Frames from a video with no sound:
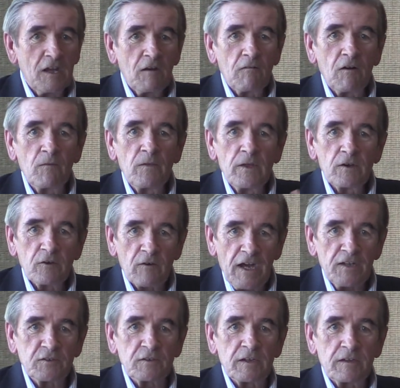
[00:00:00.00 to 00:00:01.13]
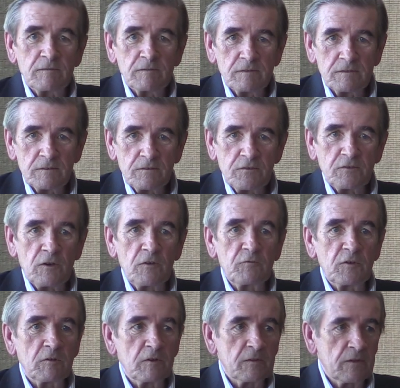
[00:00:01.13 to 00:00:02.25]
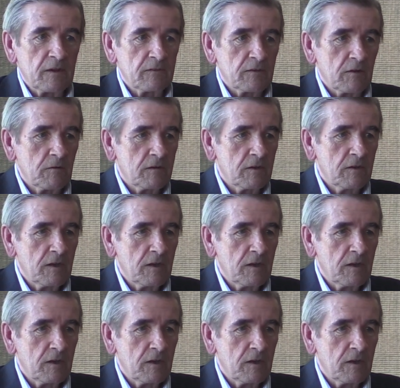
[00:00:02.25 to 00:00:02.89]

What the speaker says: Well, gradually started figuring things out.